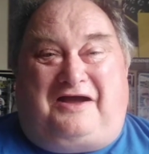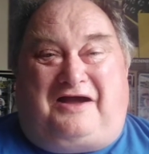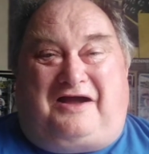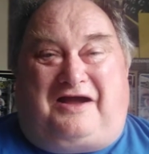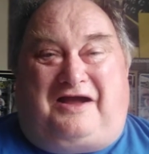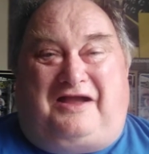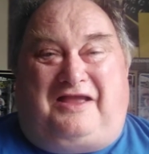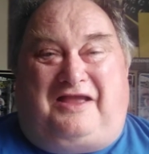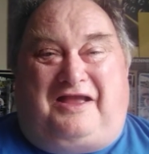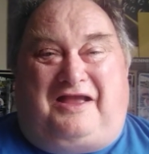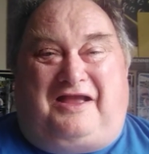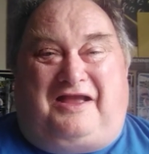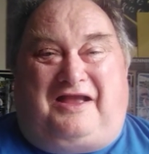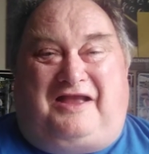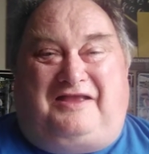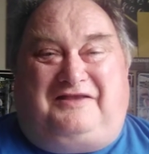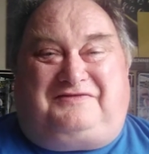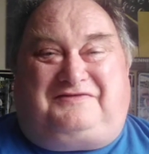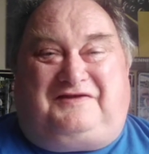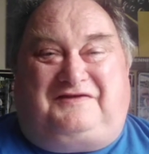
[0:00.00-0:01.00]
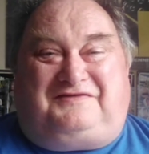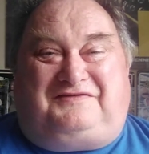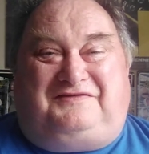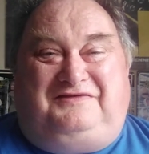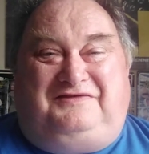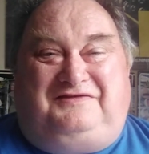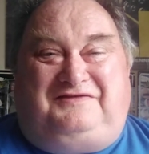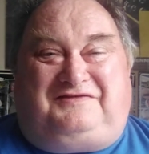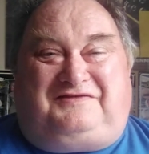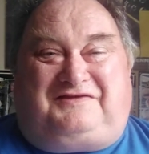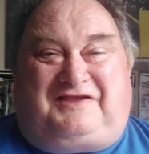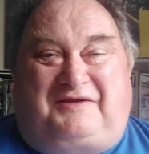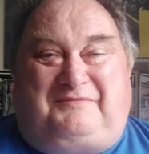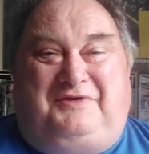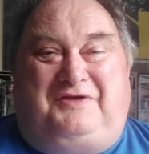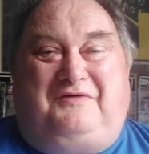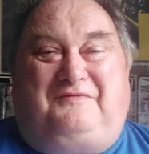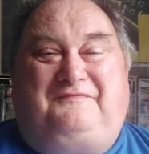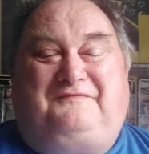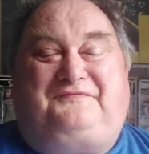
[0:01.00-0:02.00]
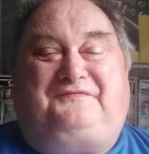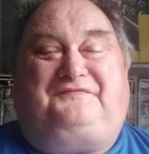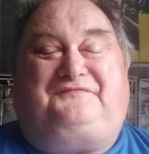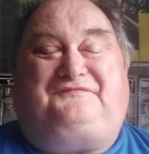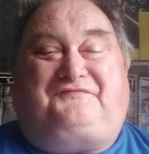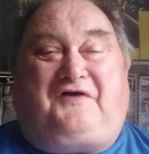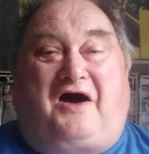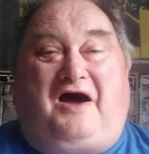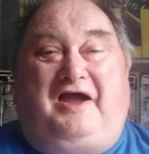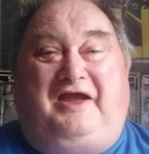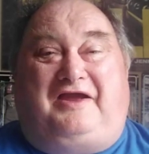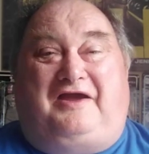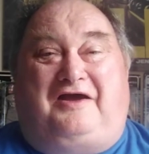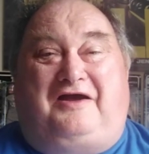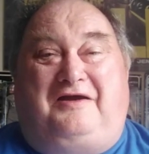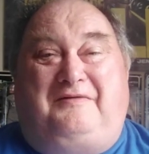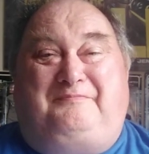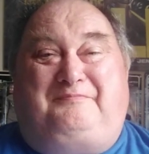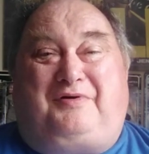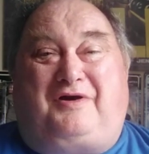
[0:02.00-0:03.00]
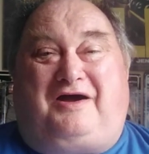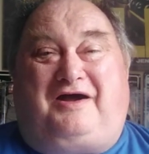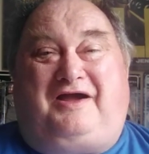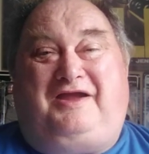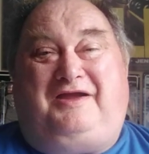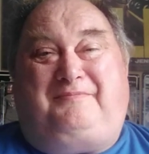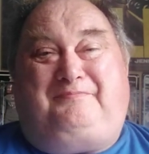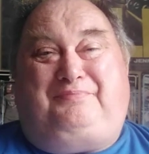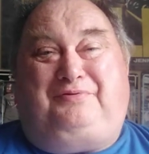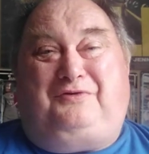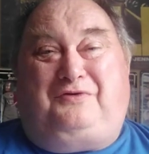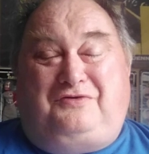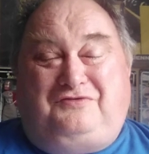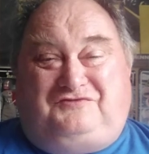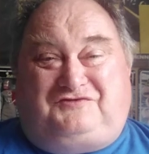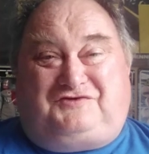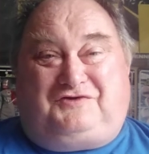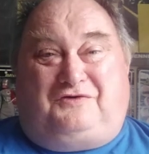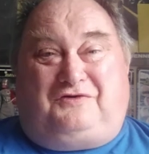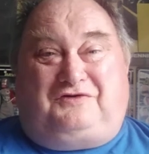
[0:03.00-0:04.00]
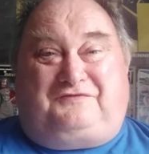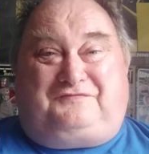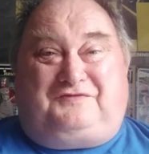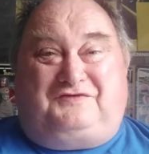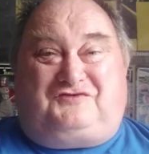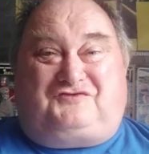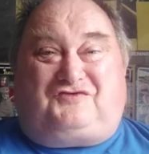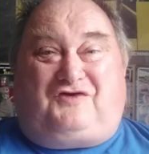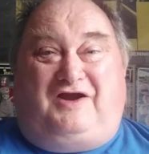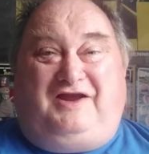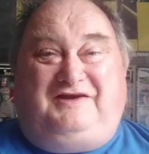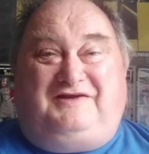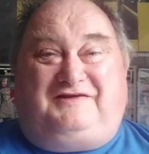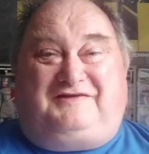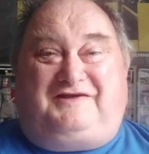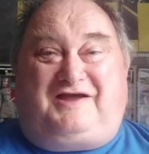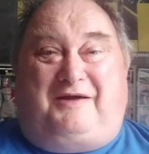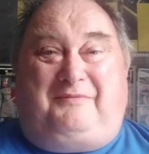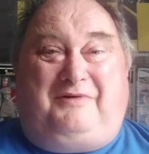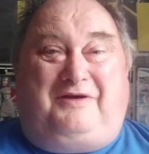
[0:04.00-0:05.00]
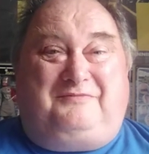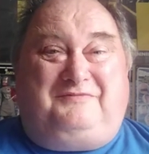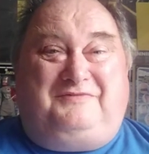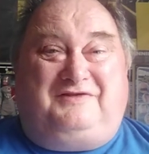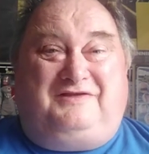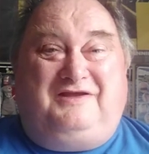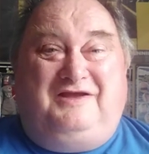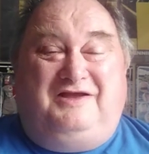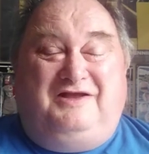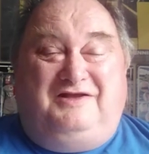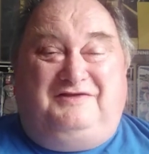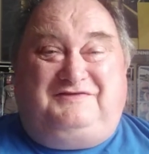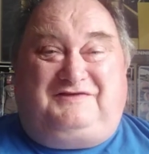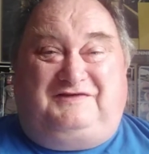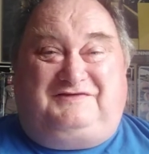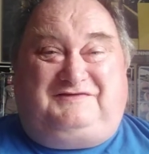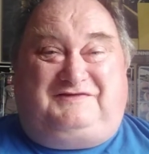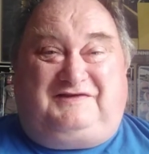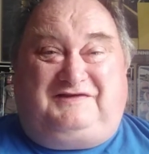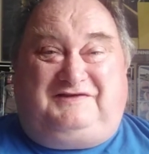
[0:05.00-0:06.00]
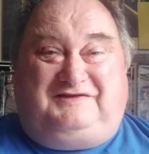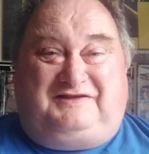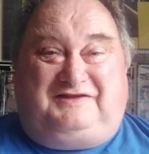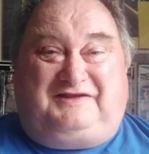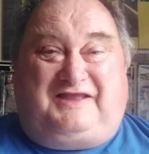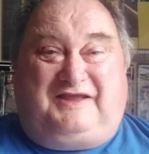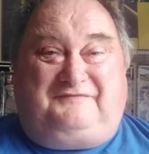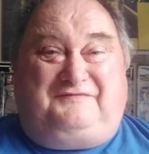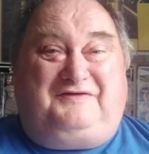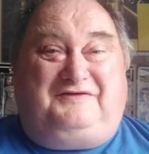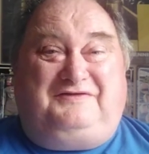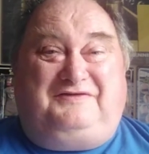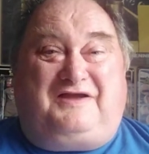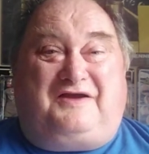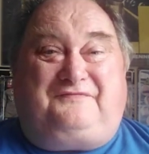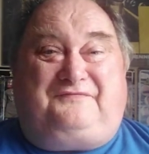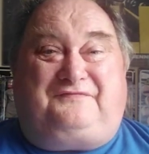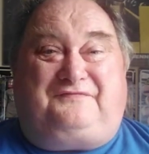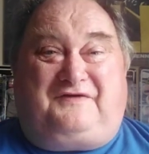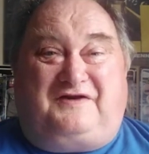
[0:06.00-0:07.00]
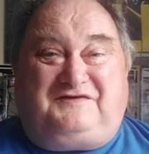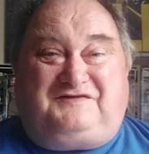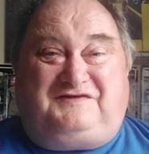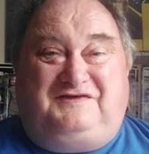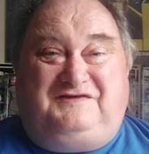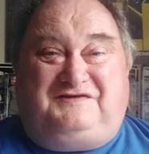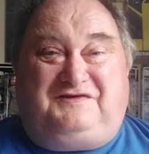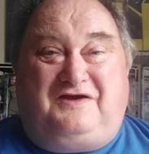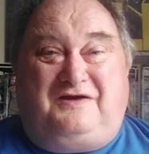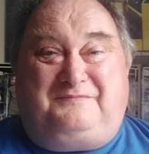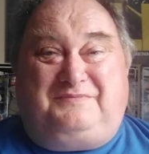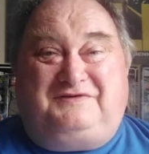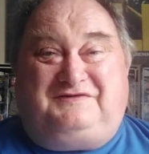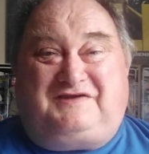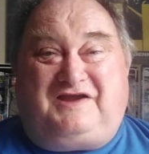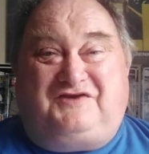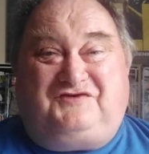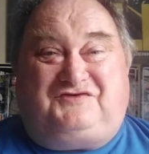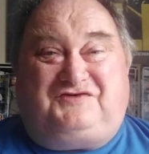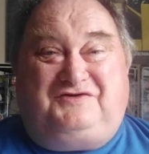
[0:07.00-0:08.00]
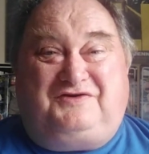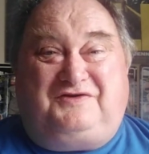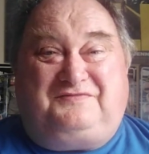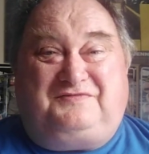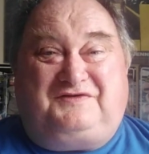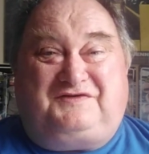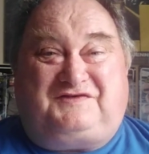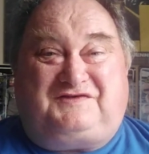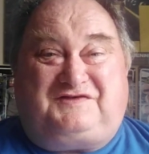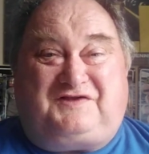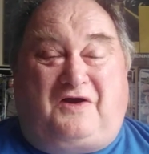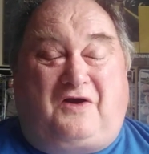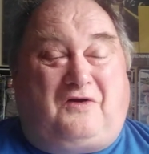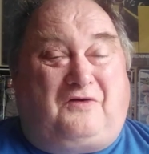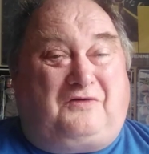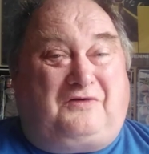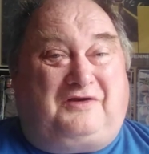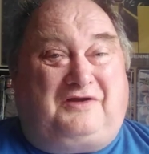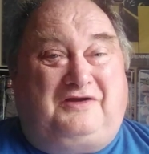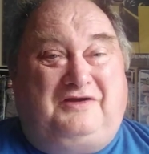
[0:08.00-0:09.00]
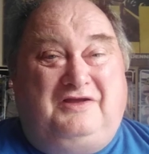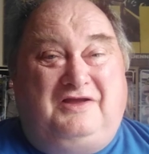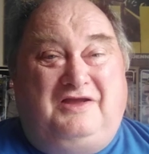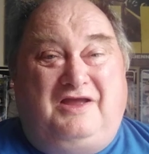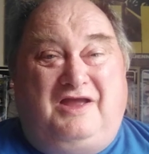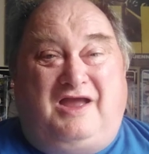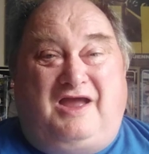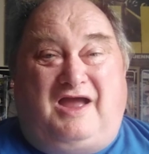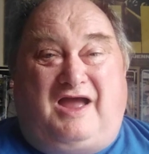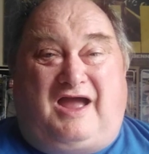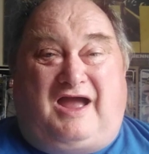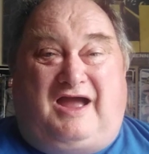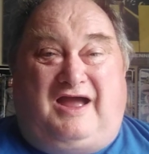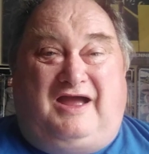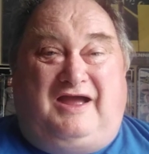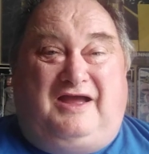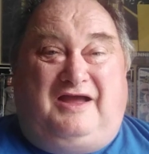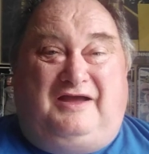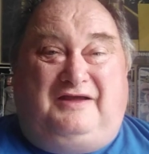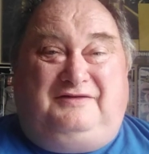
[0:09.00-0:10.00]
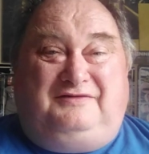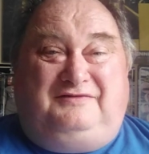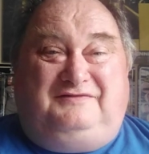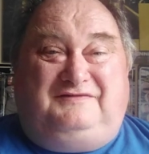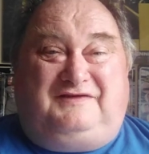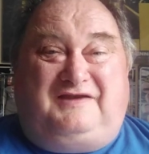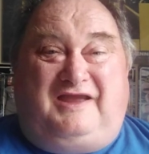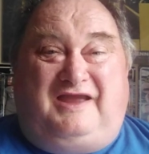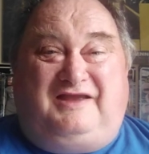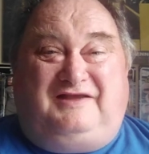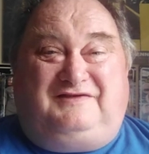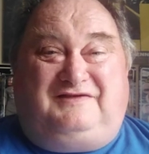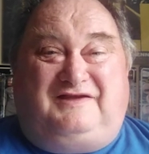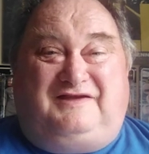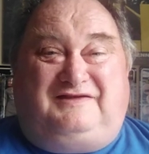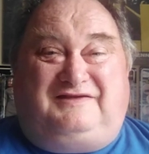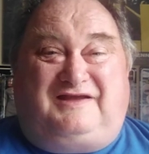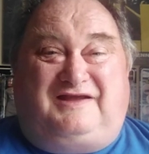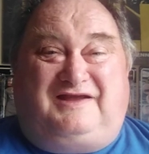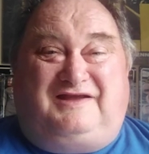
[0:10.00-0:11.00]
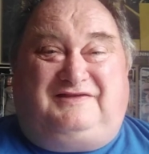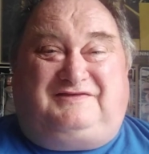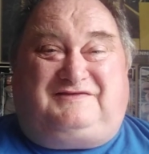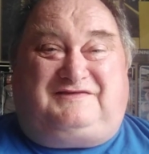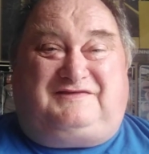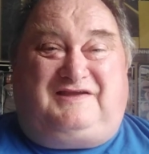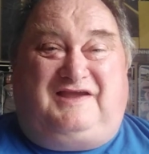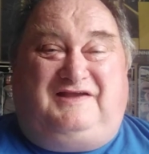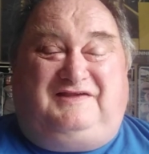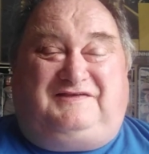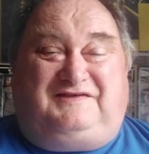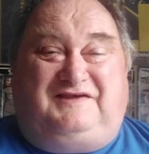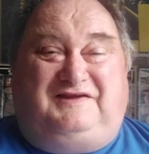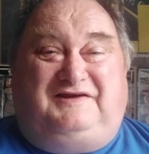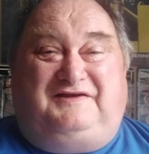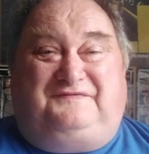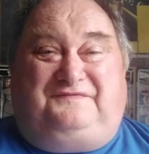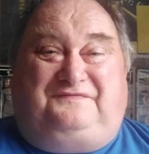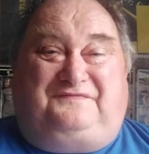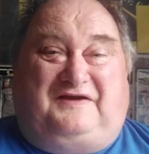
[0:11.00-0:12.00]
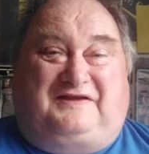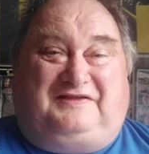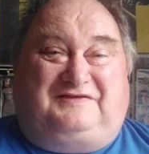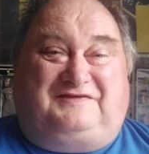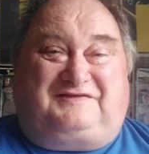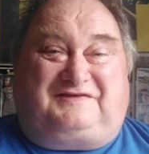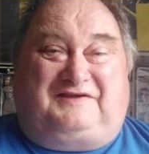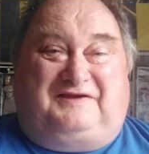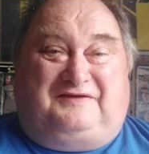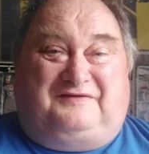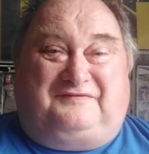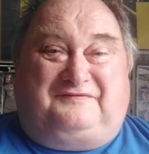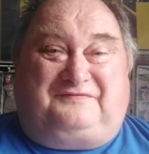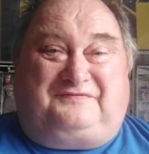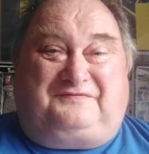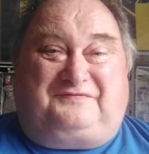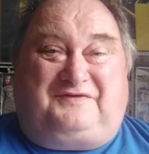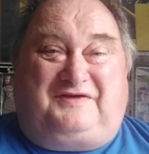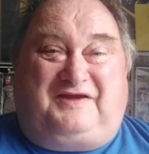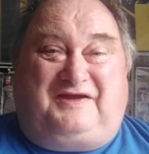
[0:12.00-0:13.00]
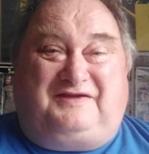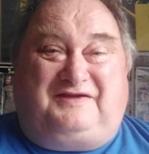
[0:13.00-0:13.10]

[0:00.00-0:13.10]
It doesn't set me on fire, but I applaud George for trying to come up with to give a fresh interpretation of the song, and it's inoffensive.